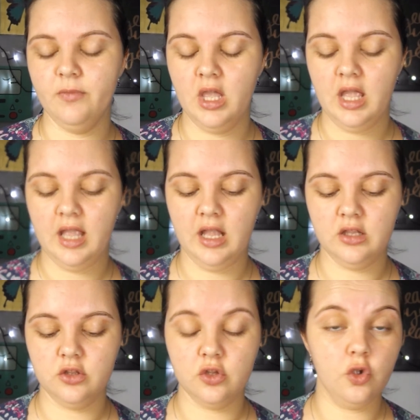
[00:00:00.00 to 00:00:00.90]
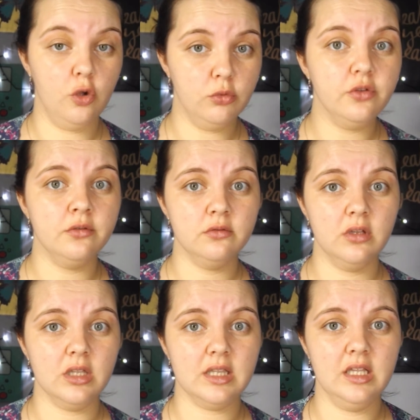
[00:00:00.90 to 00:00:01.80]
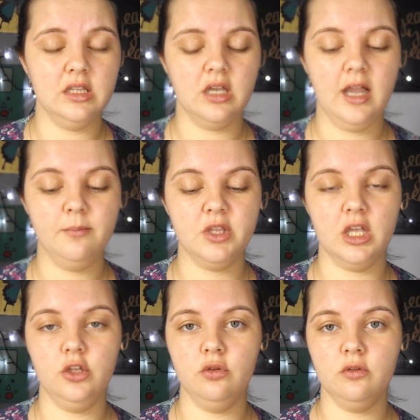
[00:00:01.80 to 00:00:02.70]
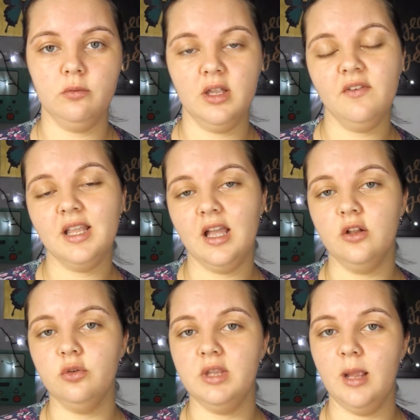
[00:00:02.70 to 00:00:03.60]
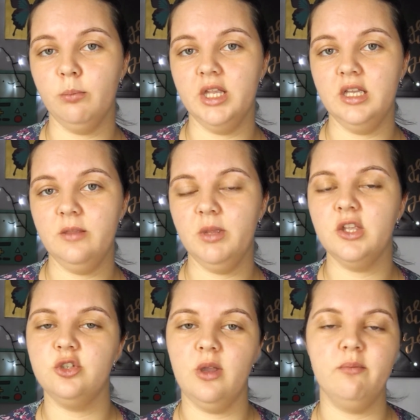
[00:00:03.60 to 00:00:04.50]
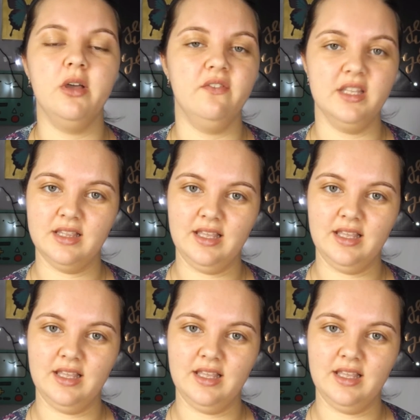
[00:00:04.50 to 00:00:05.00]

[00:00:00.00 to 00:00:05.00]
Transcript: And normal skin types can use whatever the hell you damn please because you have perfect skin.